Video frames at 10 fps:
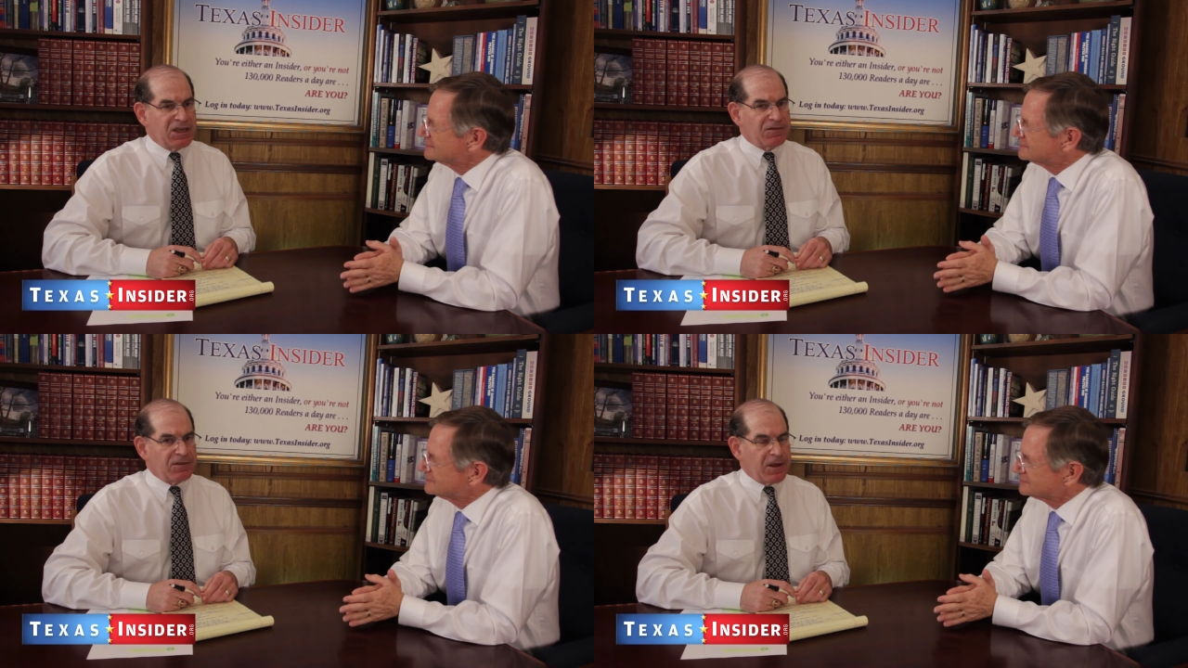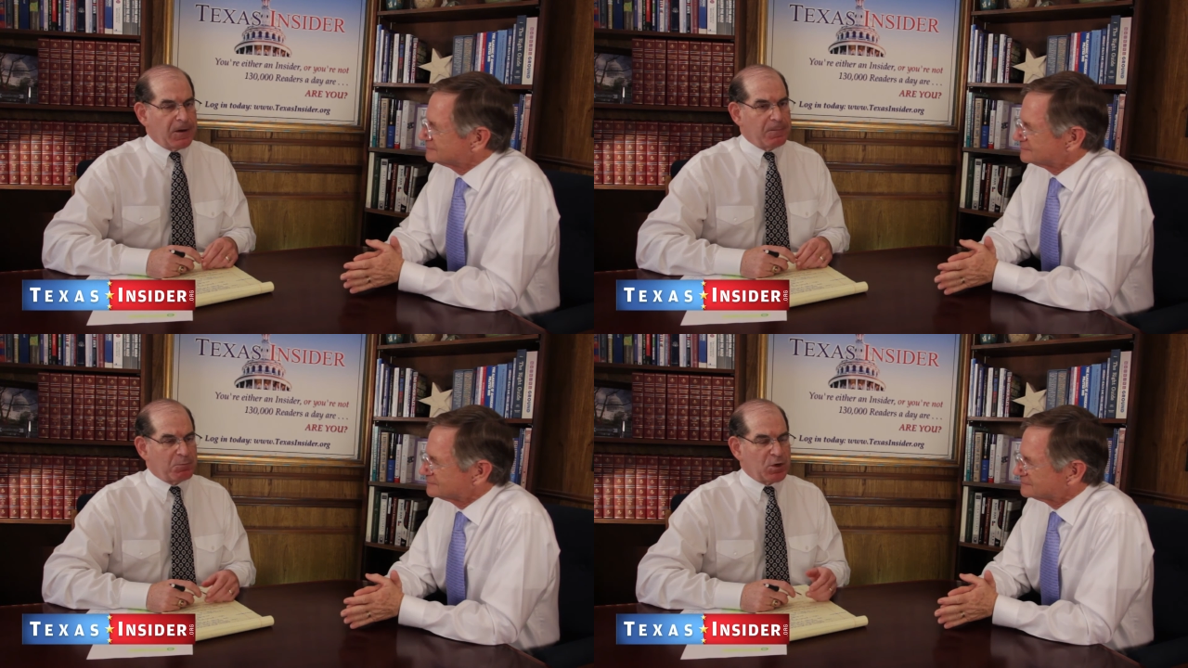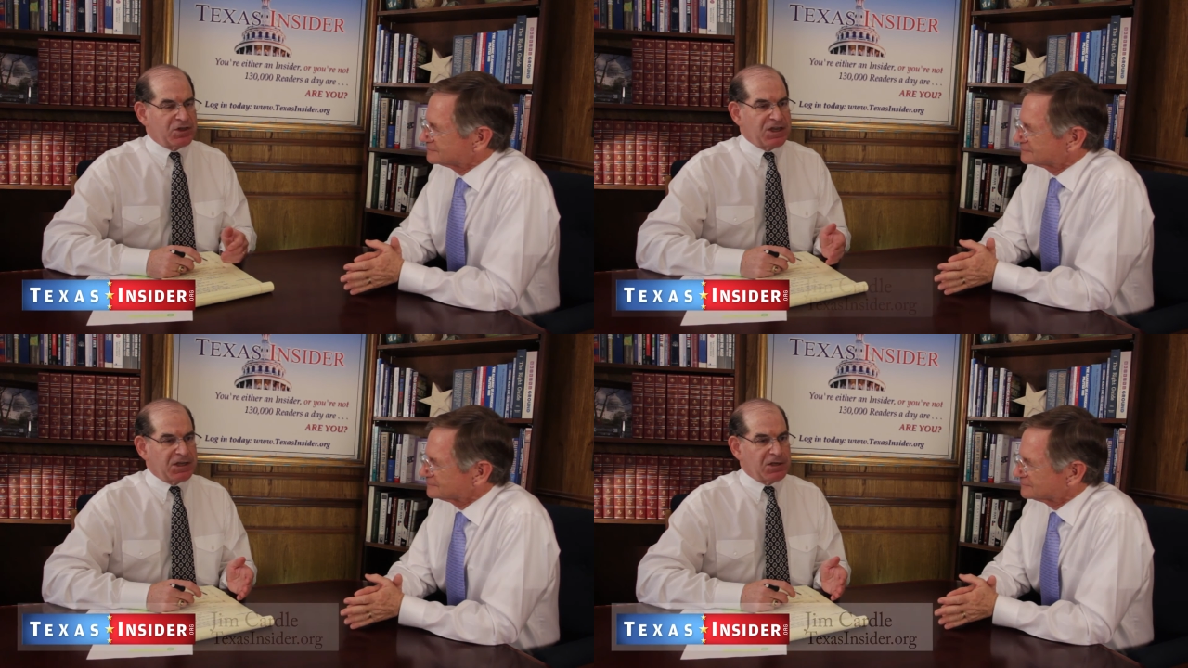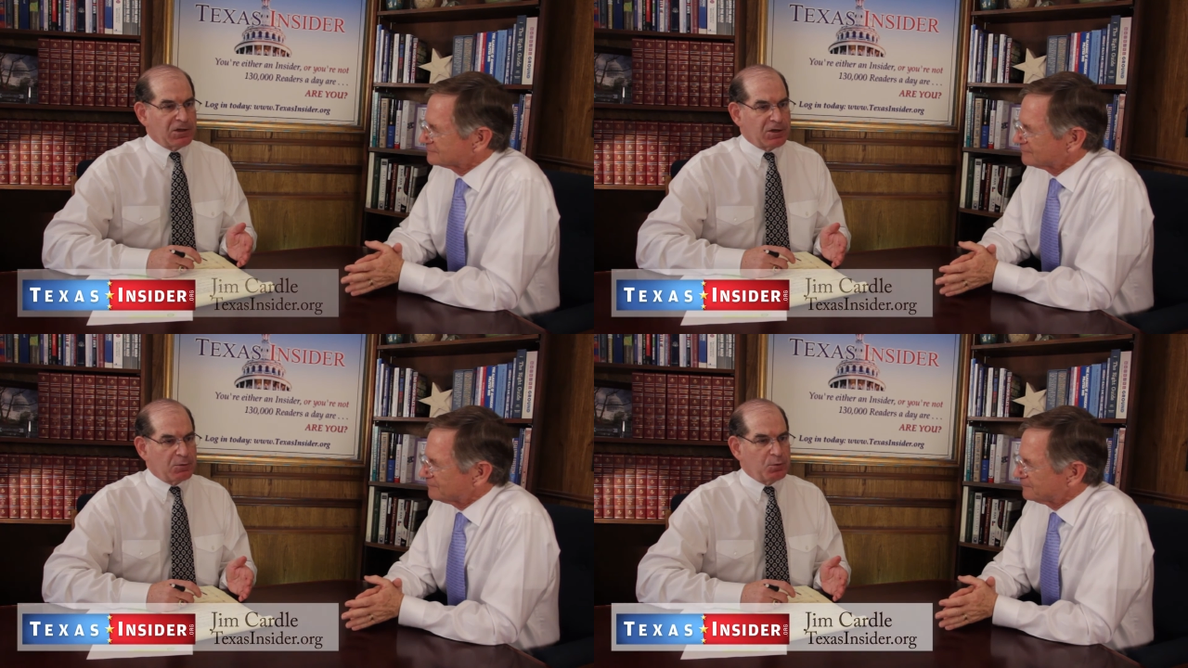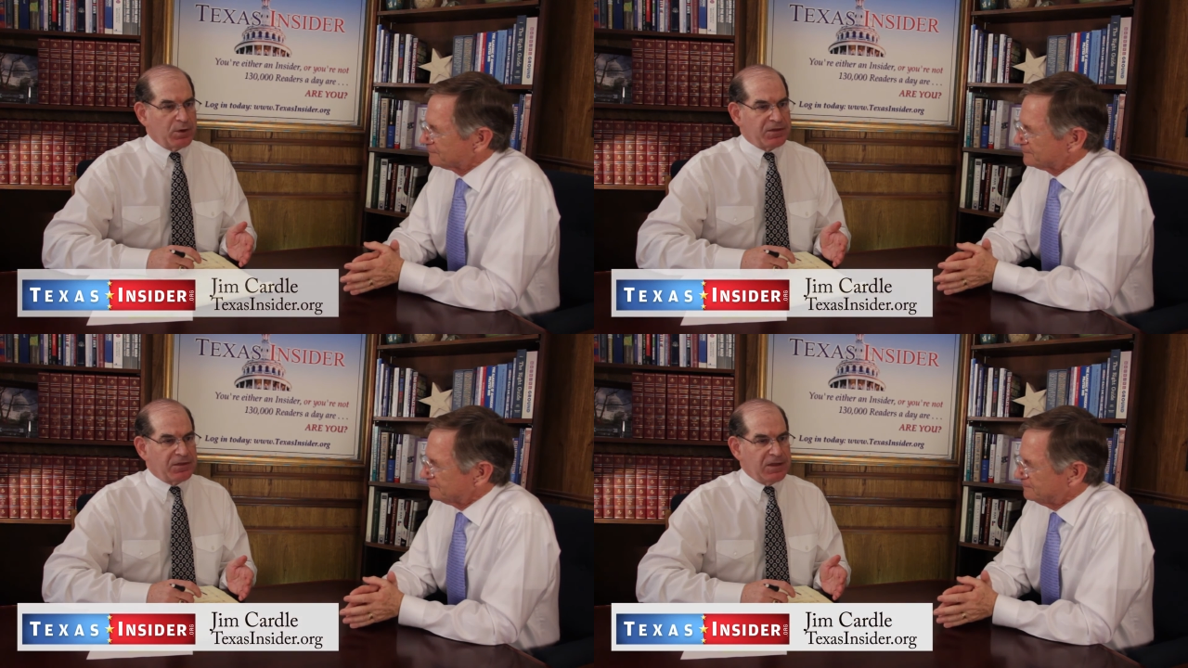Speaker 1: at there, in particular
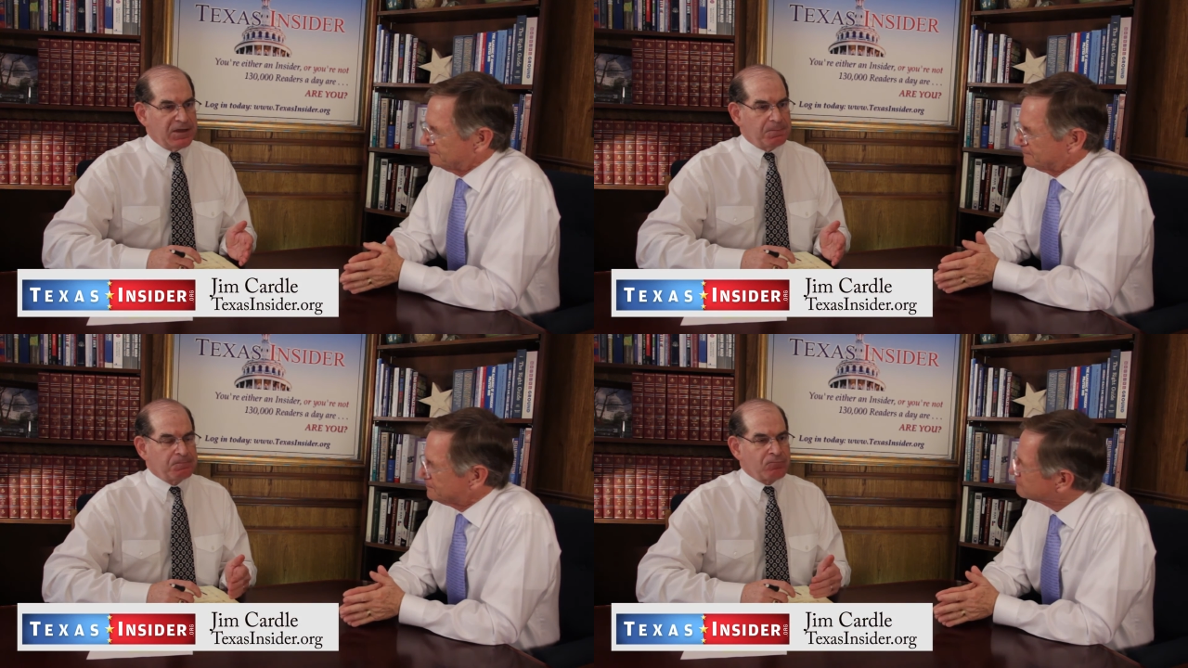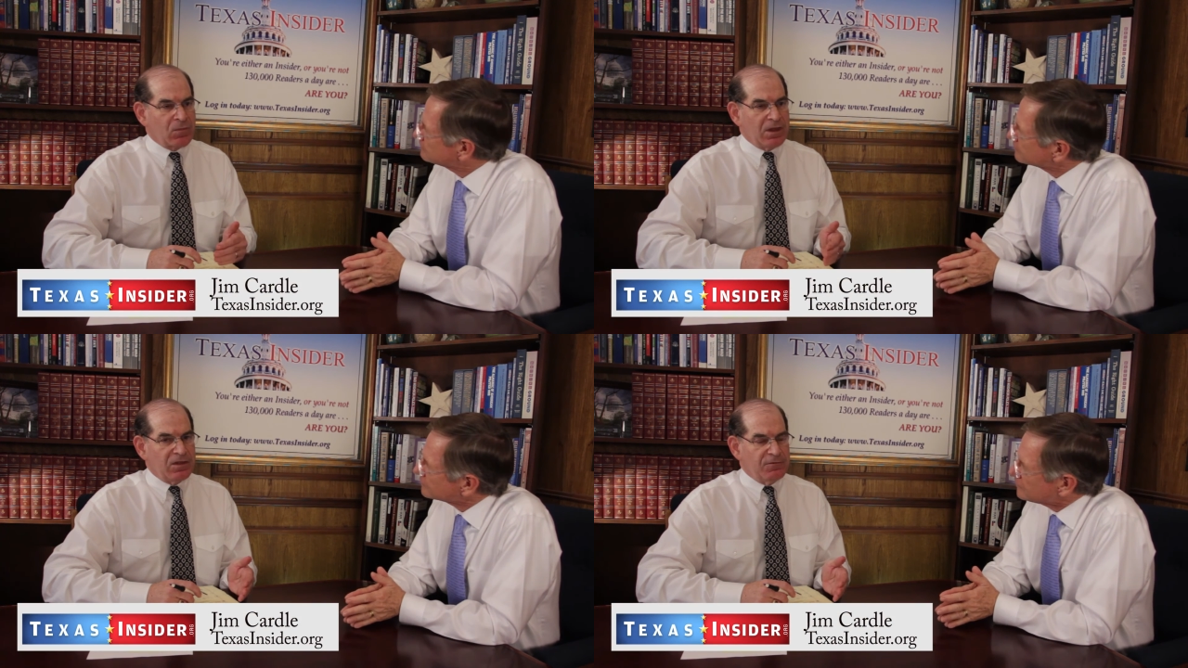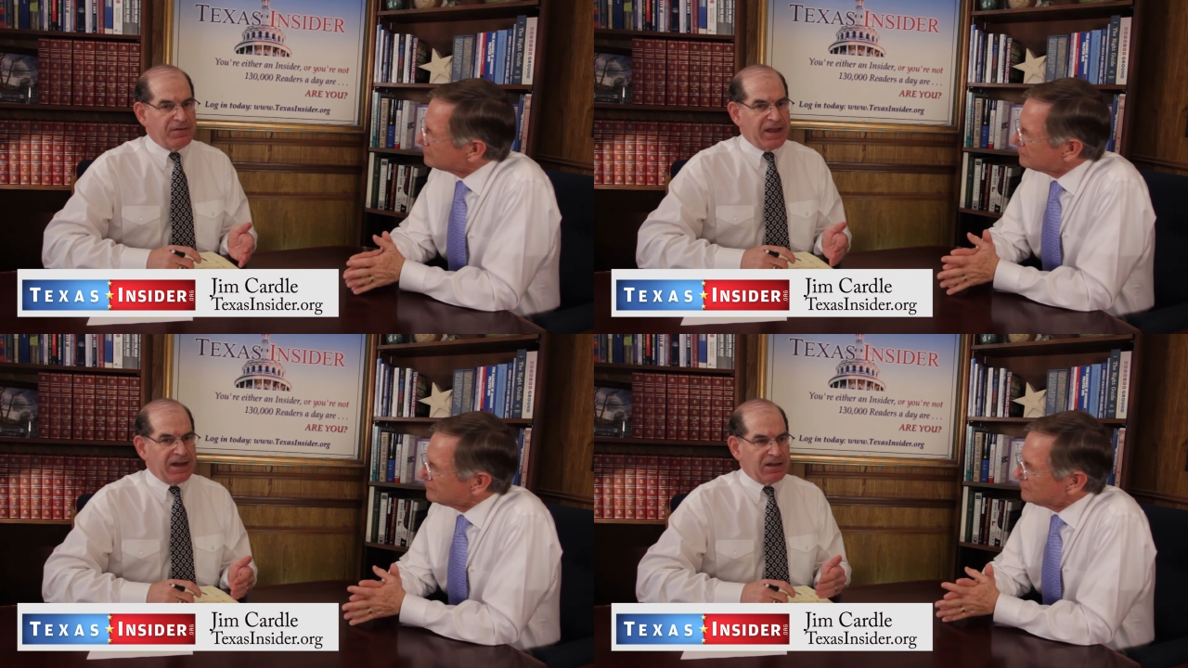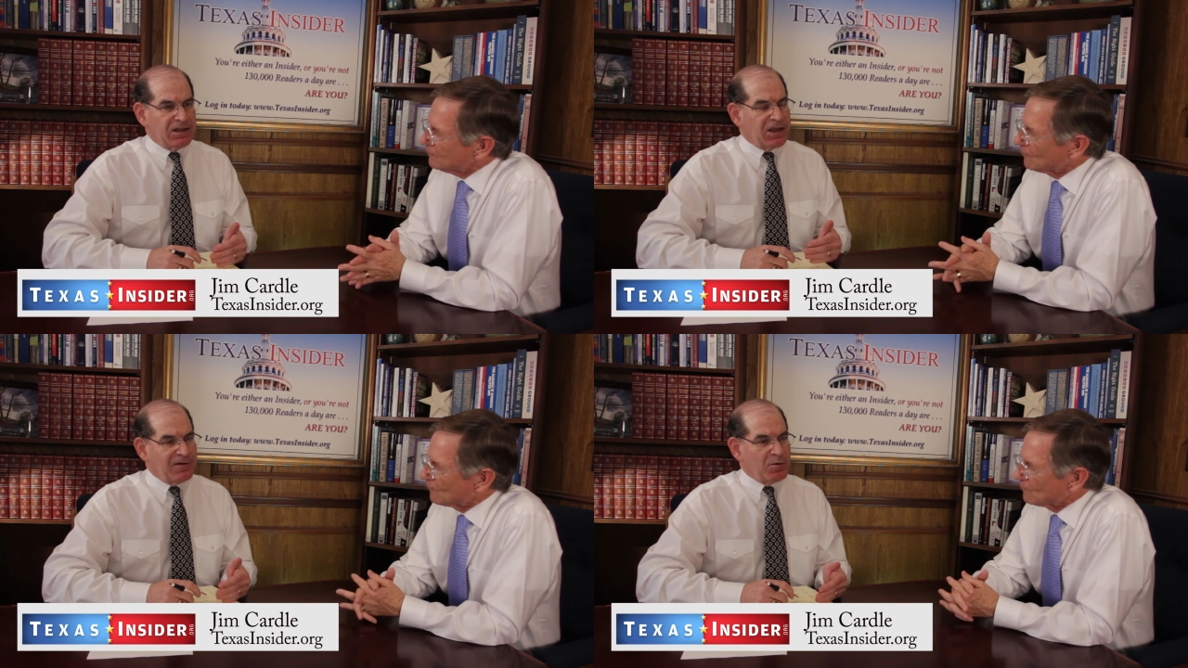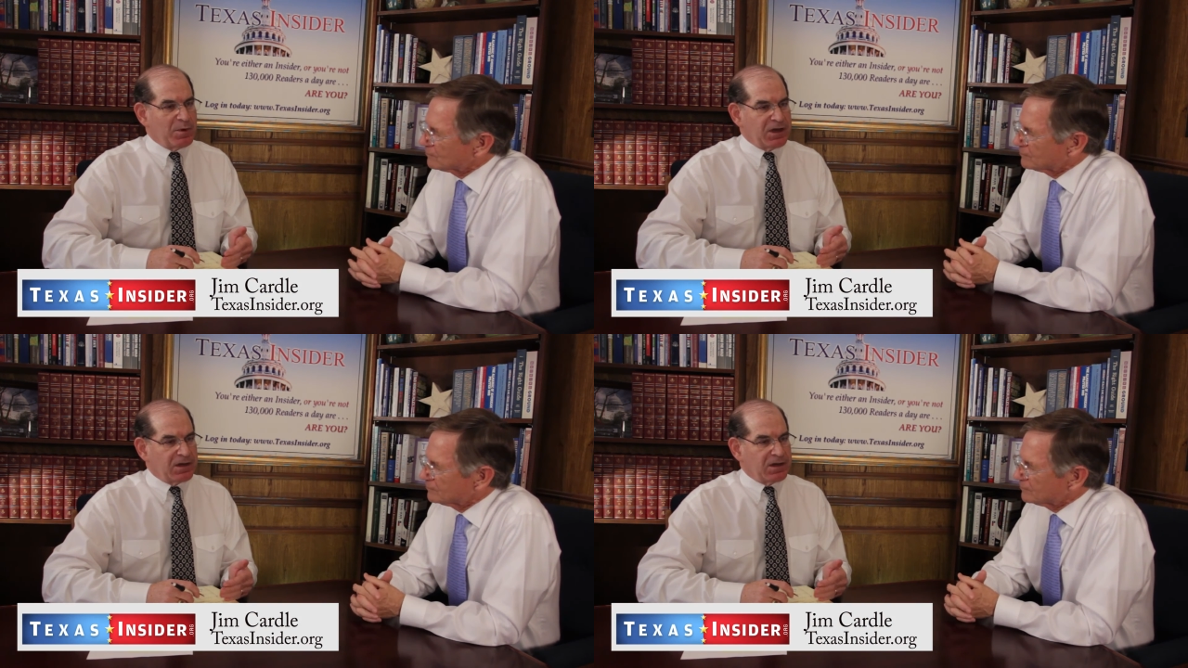with the the vetting, the government